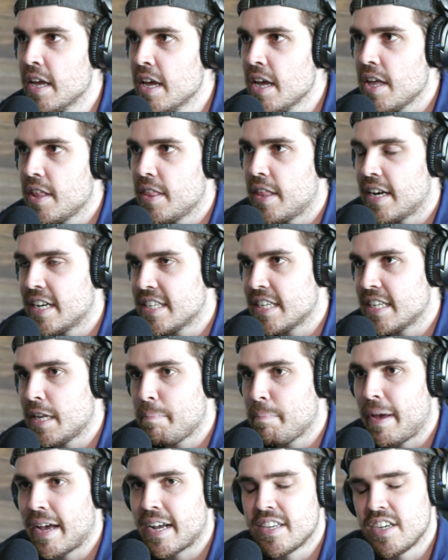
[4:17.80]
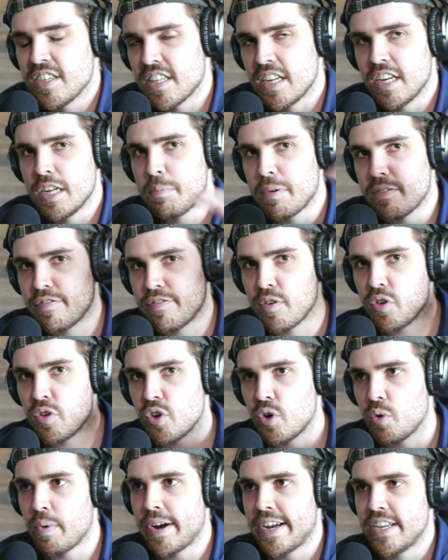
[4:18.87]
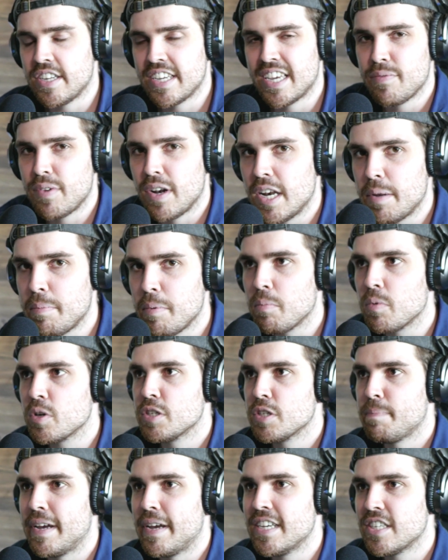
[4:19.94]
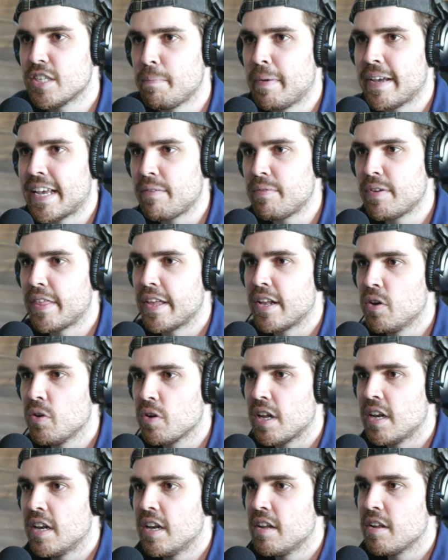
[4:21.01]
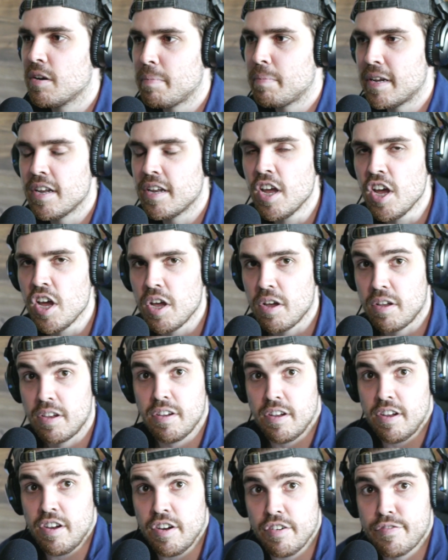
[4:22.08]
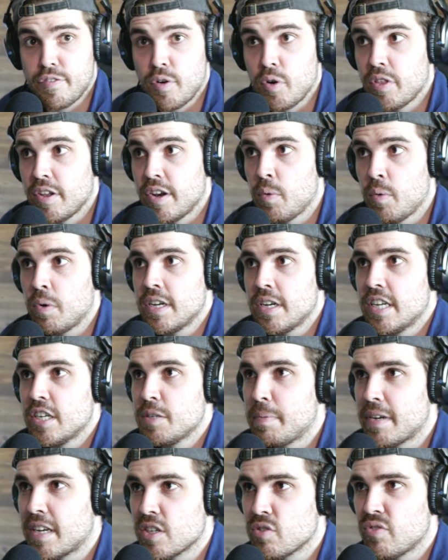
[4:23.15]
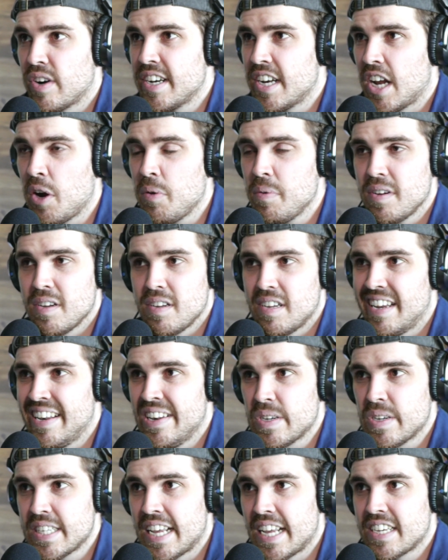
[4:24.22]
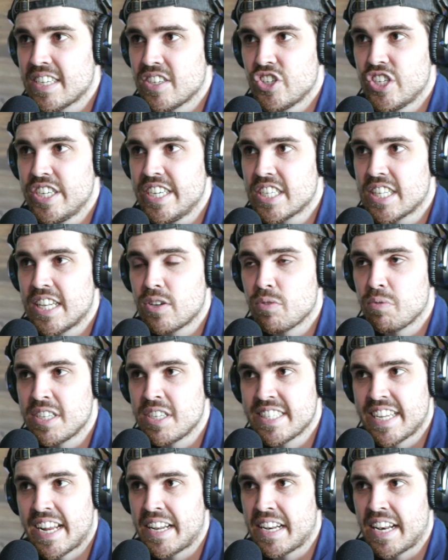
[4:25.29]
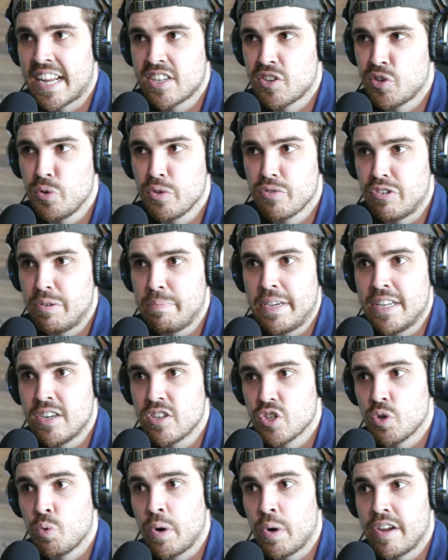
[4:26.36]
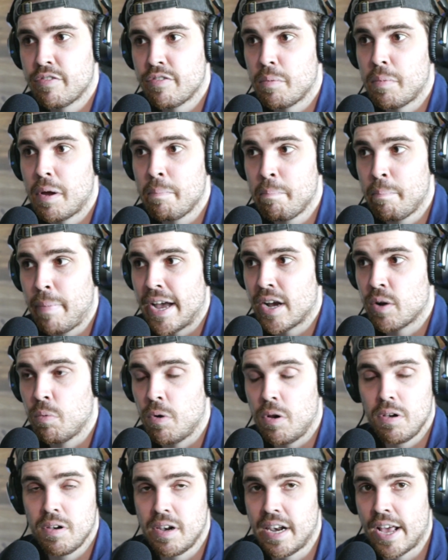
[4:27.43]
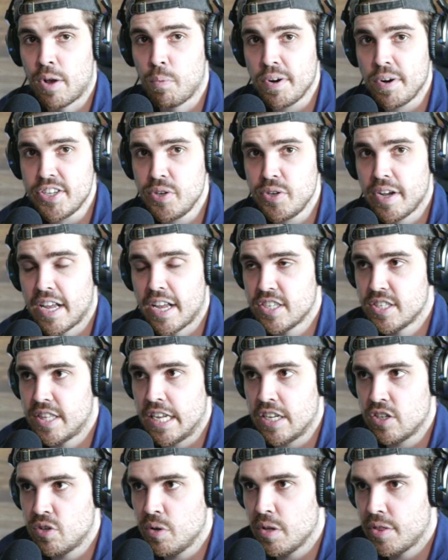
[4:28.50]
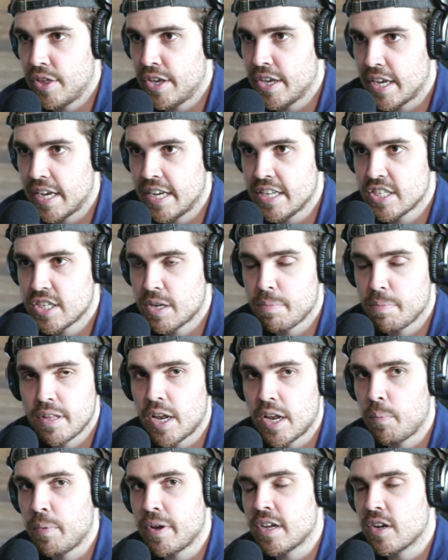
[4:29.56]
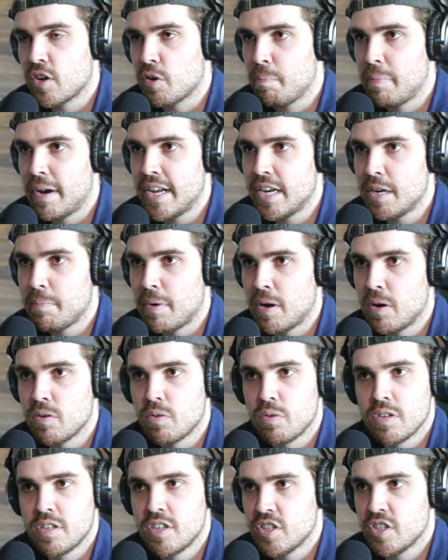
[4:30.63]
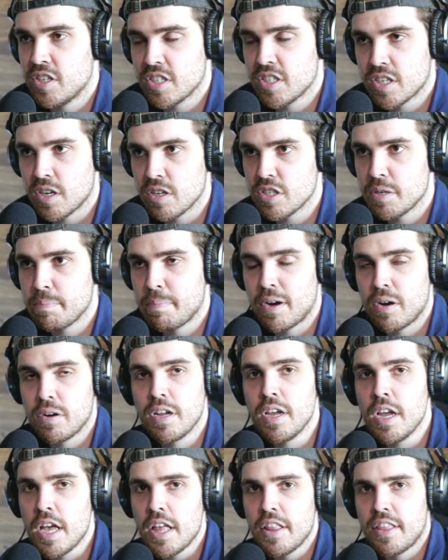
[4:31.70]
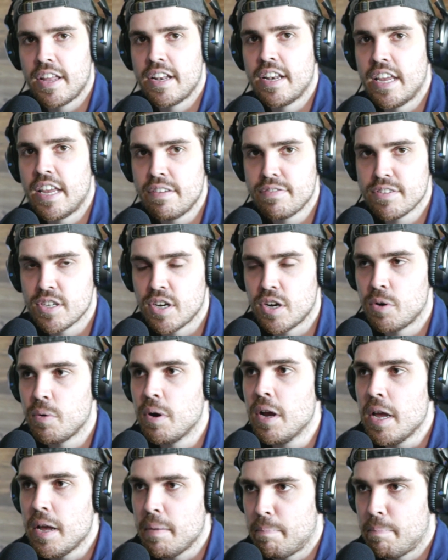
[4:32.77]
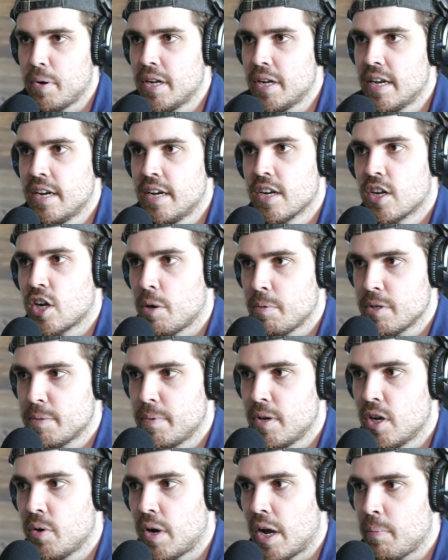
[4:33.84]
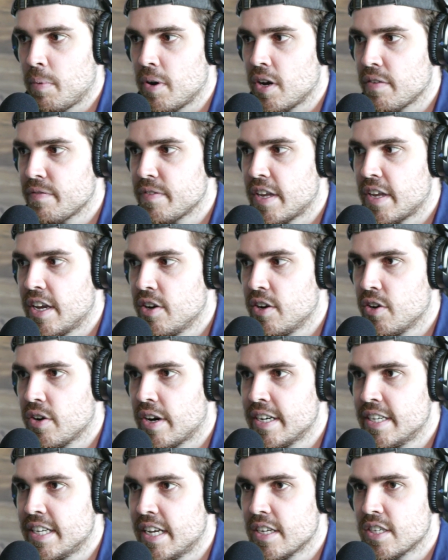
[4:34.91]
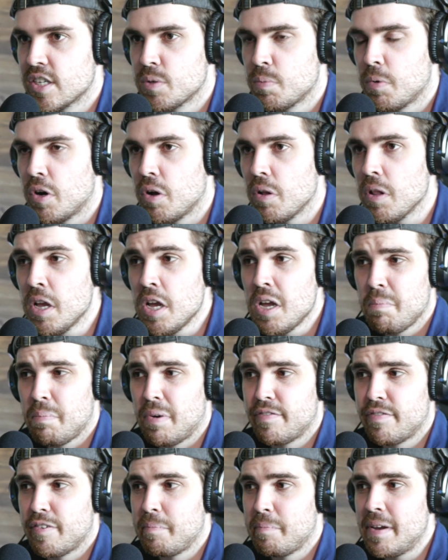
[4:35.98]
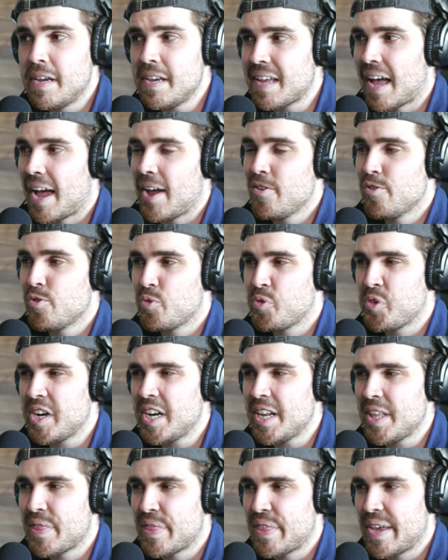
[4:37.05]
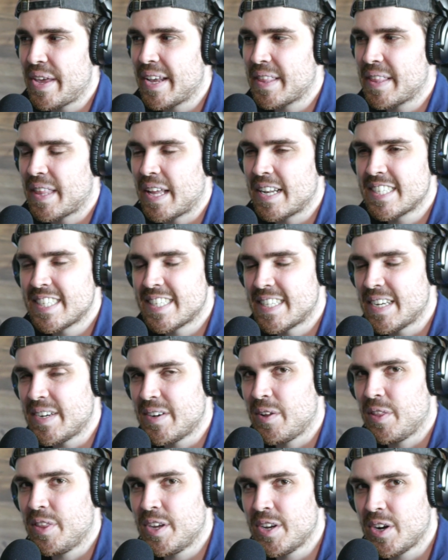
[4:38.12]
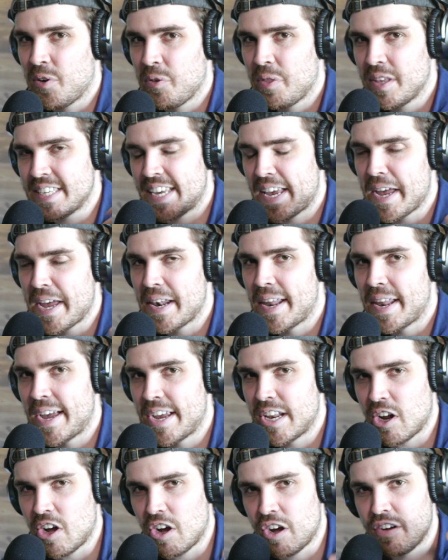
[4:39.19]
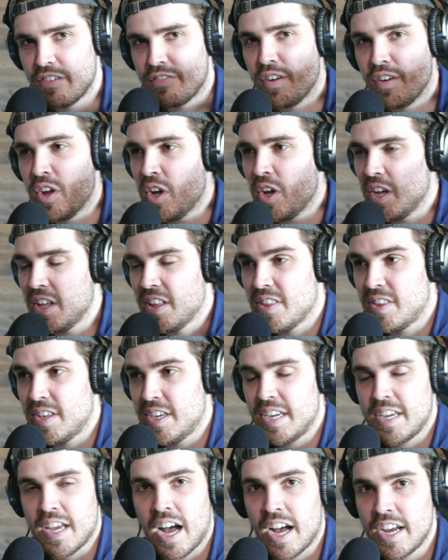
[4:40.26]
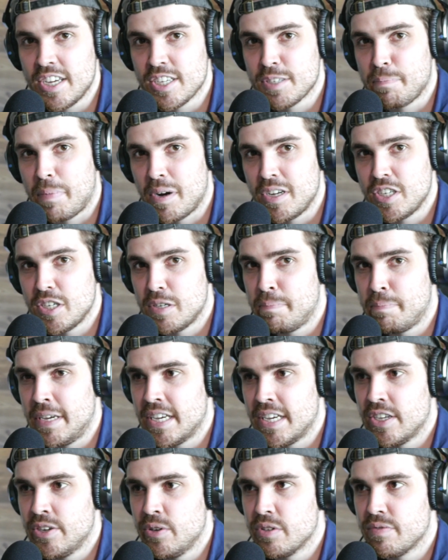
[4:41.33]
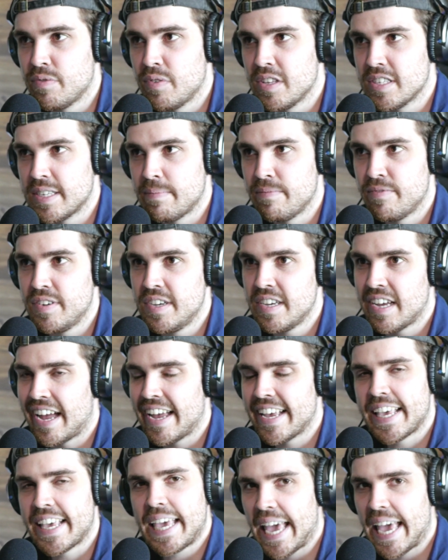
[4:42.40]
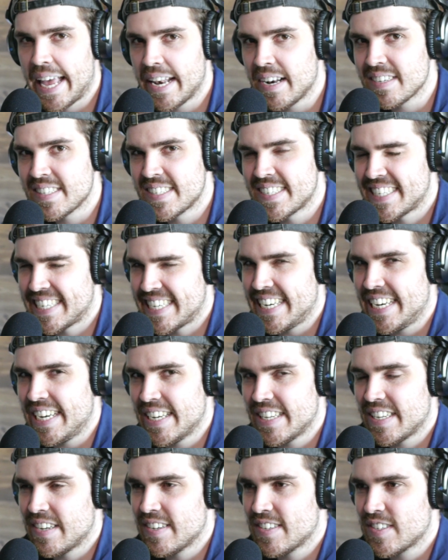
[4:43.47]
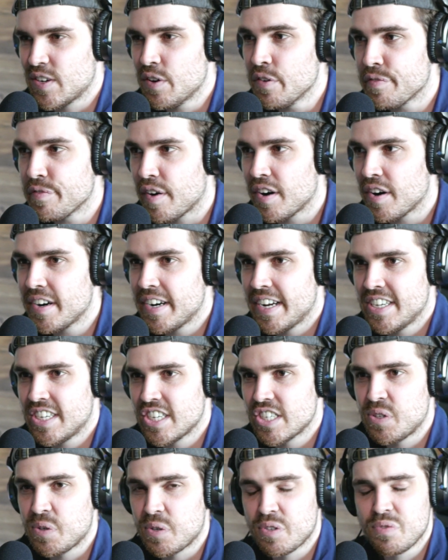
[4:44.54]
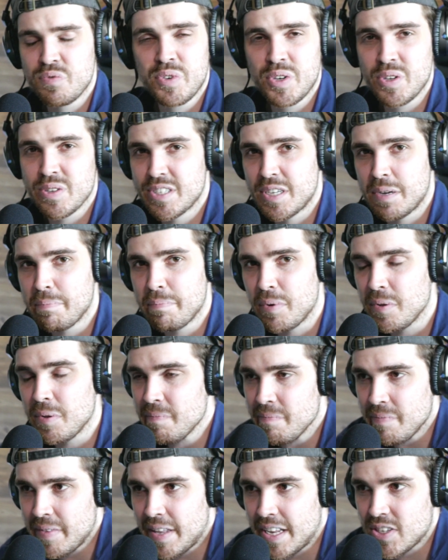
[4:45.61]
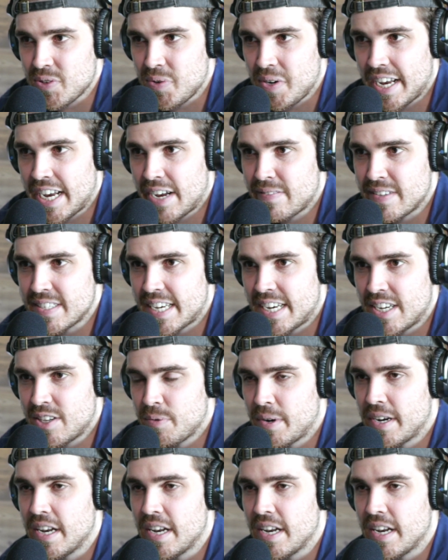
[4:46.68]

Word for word: that is in the back, just a little bit further away, to give it a little bit more space, to make everything look a little bit further than what it is, because right now it looks like she's literally standing like 2-3 meters away from a back wall. Like, what do you guys think? Do you think it's something that we can complain about or just discuss about? Then if so, Put it in the comments below. I would love to hear your ideas as well. But for me, I really think that still, you know, this headline of the highest budget being used for this MV, I cannot see it so far. It just looks real simple. That's all I have to say to it.